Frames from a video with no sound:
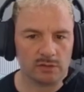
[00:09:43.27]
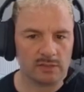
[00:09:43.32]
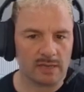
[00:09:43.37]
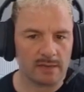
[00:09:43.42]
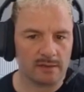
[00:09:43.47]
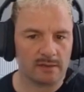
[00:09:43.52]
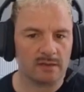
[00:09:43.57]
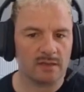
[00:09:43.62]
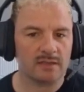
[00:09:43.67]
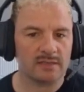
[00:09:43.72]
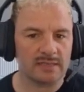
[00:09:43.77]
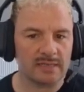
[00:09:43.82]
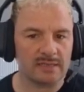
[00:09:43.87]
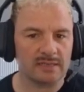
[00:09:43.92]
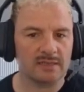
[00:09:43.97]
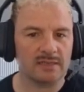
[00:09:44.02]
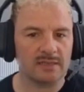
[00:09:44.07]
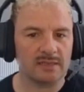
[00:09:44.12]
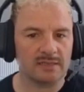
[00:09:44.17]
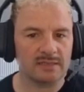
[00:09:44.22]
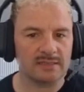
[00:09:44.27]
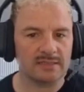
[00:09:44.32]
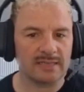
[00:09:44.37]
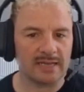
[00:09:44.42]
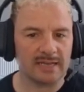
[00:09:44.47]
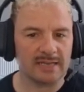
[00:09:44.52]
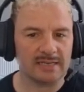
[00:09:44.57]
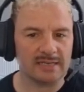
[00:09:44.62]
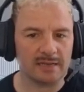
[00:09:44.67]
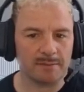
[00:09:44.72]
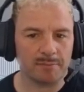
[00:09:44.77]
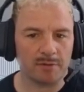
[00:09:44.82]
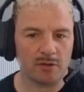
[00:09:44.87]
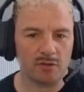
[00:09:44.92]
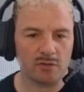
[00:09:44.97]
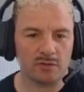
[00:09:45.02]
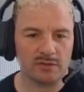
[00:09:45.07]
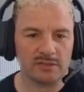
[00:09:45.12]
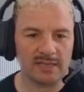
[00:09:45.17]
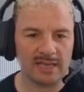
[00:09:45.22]
The second
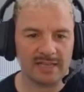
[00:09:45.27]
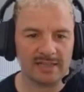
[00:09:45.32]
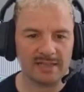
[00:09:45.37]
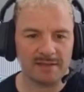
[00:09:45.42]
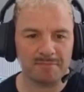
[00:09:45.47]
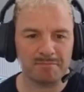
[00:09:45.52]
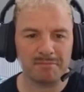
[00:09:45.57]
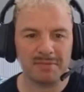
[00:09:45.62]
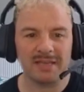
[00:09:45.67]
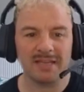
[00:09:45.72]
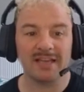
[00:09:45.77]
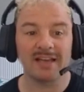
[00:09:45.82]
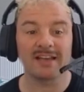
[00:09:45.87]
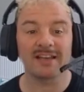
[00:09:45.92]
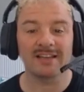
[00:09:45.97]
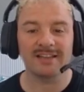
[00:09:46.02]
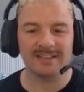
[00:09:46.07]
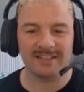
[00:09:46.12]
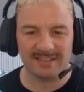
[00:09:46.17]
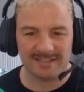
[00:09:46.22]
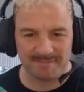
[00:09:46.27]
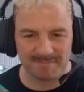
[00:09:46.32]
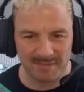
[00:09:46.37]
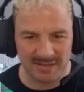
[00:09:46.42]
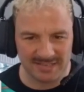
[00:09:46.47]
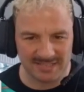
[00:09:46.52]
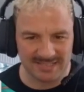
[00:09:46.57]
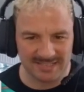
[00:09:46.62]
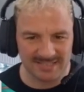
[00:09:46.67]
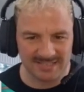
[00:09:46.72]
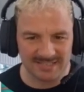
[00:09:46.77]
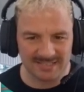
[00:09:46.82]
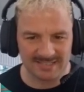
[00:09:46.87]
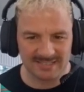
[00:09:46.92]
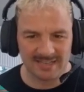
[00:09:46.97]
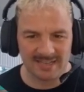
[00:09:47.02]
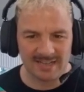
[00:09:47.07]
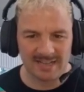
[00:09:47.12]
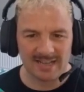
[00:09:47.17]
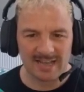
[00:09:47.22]
depot to get the bigger
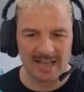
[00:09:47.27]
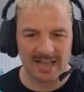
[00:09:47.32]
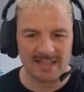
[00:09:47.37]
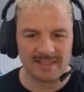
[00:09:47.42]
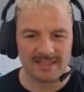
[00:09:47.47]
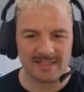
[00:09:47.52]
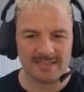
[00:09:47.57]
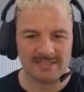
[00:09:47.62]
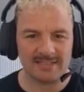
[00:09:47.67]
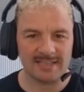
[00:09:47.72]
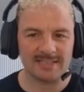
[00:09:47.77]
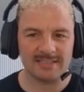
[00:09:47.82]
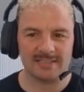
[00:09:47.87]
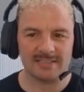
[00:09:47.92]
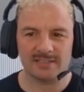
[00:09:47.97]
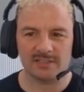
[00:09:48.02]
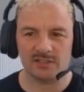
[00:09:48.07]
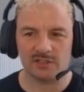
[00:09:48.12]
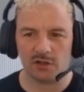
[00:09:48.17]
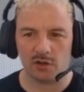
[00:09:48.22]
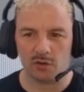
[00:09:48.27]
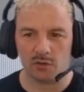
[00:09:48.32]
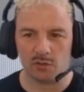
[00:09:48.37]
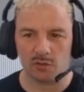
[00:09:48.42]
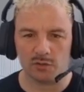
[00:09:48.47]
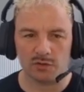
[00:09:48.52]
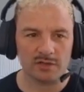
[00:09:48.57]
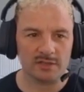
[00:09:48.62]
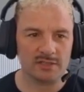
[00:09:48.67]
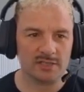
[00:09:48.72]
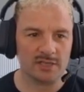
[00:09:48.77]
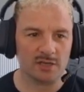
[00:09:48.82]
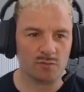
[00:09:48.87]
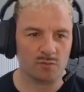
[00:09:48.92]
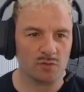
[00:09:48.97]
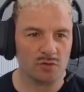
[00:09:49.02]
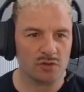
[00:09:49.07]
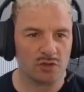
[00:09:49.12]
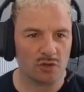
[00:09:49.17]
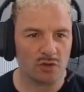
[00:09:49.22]
buses. And this needs stone. So
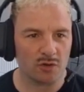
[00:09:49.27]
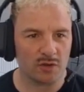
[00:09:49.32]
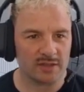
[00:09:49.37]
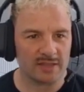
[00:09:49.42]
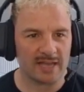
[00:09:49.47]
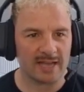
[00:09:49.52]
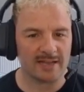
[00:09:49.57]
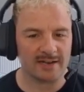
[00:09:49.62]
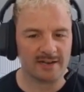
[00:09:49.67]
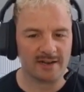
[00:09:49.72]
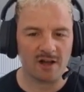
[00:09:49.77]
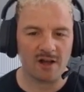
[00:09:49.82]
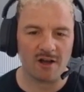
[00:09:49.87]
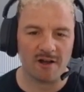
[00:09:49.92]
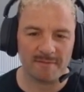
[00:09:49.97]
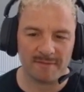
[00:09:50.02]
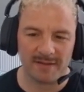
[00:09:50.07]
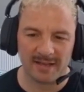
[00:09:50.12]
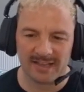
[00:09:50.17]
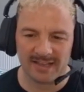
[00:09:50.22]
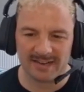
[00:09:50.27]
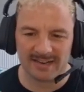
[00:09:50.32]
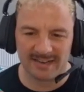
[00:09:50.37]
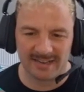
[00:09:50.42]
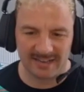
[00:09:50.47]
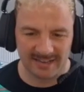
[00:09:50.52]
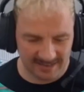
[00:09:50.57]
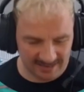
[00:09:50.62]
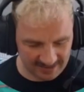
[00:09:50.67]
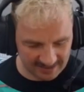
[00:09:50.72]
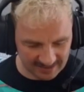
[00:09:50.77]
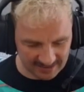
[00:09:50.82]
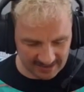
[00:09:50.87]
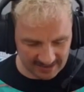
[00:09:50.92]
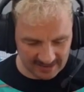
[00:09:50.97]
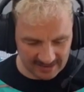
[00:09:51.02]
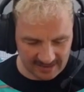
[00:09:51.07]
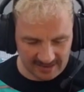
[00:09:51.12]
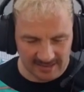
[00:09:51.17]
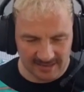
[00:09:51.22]
we'll look at that. Oh, man.
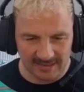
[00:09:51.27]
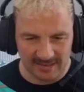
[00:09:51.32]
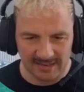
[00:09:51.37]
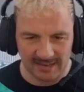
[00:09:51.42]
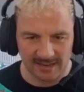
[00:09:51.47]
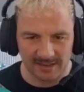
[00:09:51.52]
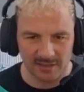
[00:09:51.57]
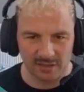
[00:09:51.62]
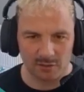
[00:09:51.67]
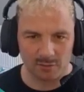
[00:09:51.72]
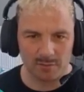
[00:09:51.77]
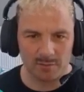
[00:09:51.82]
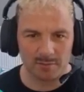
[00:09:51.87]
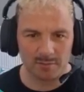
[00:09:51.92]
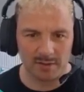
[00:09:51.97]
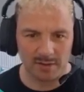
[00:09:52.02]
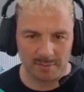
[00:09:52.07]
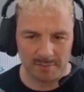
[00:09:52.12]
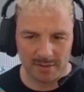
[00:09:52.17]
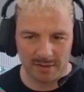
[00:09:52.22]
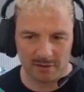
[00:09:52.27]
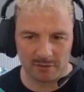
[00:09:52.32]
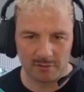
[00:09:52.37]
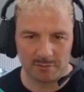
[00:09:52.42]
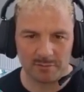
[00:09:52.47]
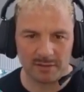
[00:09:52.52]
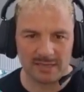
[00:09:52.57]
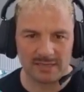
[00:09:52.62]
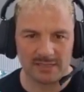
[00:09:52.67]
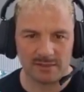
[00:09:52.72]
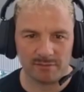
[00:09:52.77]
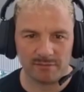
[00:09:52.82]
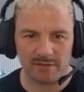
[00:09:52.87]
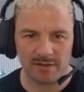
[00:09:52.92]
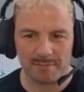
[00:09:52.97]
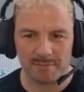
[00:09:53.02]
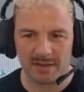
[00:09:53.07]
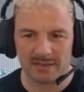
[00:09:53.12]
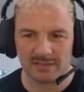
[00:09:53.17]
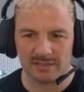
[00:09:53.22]
I thought we were going to be able to replace some of
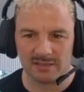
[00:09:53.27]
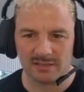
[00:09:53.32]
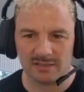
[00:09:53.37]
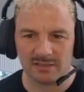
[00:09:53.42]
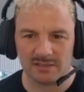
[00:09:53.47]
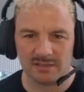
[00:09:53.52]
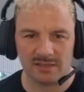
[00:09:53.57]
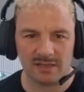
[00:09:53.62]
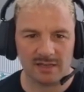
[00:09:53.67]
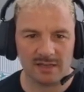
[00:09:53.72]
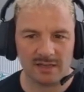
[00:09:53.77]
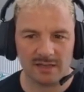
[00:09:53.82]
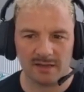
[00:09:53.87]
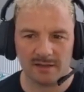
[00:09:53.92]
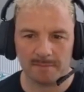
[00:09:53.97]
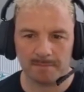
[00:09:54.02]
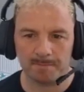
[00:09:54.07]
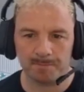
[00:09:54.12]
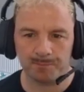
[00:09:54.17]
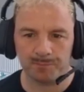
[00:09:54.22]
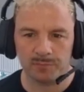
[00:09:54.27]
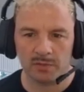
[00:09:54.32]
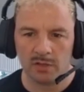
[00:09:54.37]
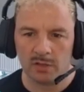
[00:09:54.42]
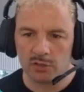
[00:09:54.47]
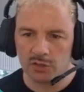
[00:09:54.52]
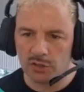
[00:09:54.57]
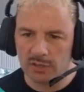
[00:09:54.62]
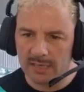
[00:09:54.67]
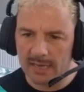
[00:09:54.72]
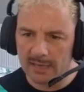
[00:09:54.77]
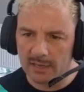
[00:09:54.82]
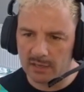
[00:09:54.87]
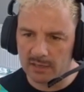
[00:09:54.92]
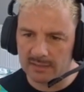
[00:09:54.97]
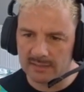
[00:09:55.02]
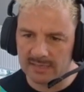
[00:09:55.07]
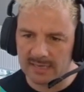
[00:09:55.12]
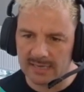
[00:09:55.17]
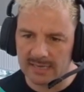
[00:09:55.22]
our buses. So yeah, you
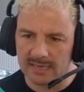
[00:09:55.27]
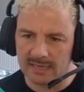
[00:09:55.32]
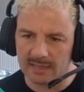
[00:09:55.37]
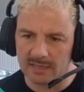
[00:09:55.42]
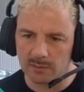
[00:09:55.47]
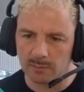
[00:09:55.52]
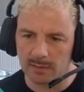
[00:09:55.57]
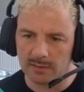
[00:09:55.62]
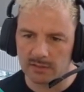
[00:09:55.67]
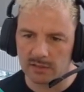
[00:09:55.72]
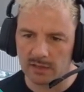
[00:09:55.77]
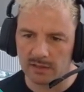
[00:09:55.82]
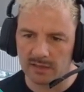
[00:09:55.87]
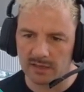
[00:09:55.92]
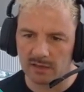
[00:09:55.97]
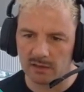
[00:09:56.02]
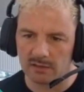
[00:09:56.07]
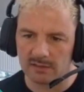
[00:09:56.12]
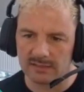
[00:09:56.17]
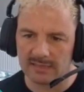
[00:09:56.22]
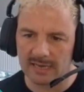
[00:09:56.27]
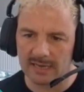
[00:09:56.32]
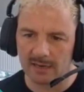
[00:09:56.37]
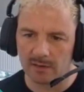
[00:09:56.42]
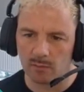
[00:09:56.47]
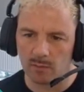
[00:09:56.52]
can see here, this one's I think got 10.